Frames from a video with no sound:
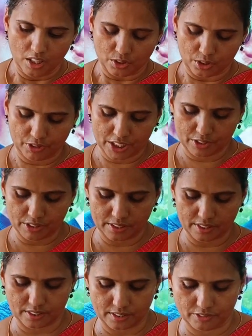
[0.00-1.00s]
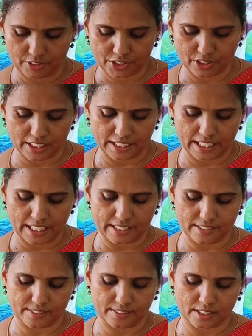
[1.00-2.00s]
So visual
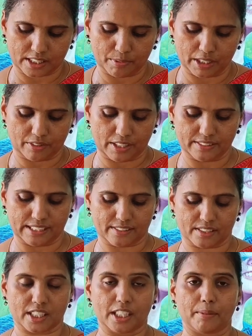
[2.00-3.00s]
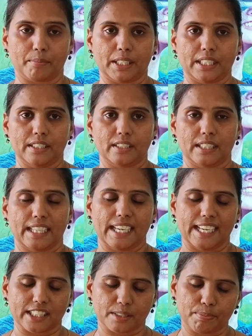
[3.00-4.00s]
reality system requires extremely
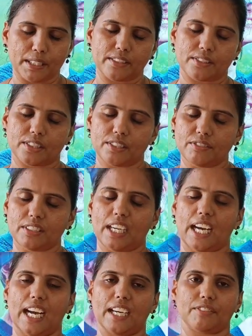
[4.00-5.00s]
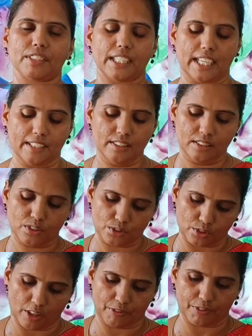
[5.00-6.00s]
expensive hardware and
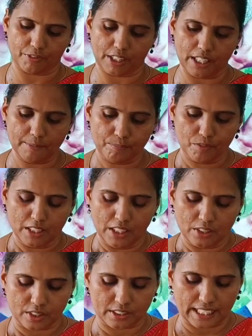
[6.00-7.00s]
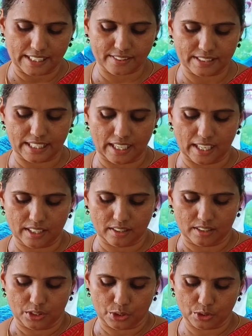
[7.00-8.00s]
software. So thus they
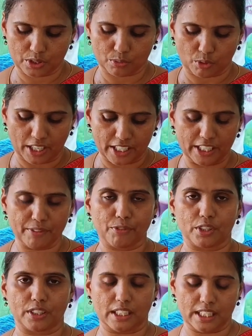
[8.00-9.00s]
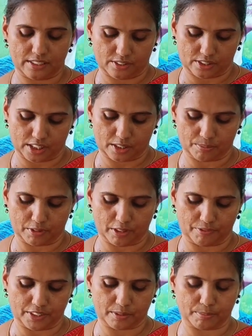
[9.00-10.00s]
are used only for the research
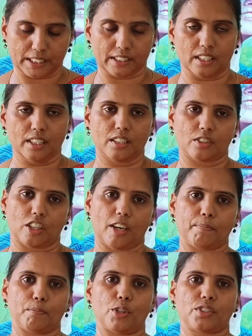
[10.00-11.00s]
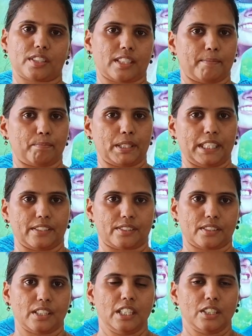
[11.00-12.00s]
purpose by the topmost companies.
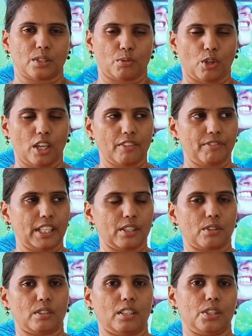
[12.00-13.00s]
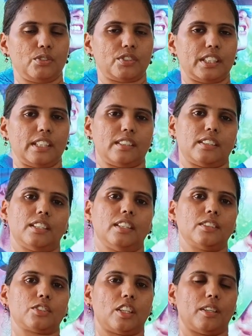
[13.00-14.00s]
So what we are using in
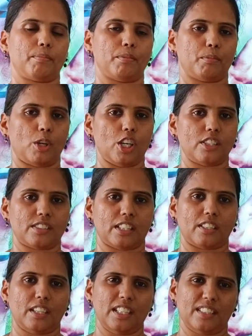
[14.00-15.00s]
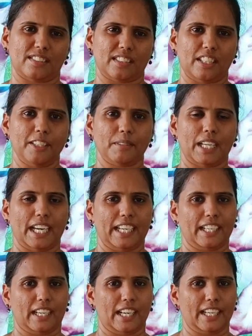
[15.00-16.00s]
the shop malls and all, it's a
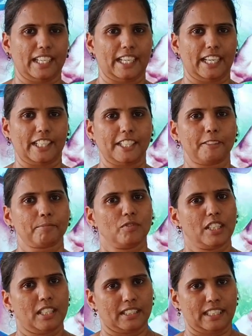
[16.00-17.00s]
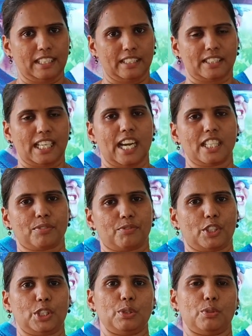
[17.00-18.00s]
high graded. They charge
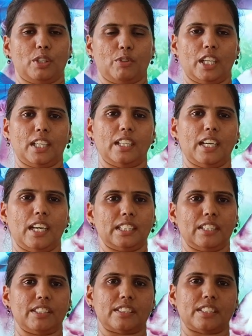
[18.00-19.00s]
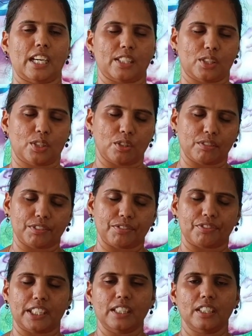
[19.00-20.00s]
for you 1 hour, they will charge
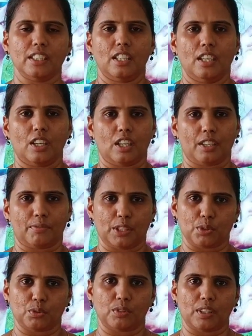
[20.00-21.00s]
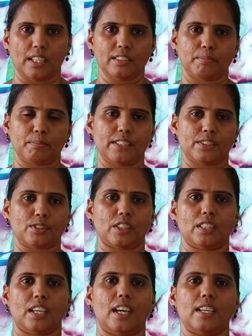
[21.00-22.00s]
250, or for 2 hours based on
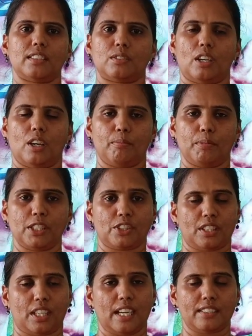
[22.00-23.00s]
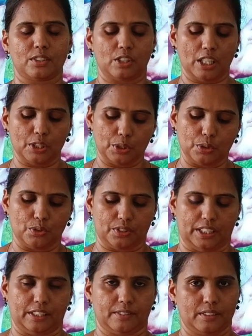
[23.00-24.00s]
the hours, how much hours you are using.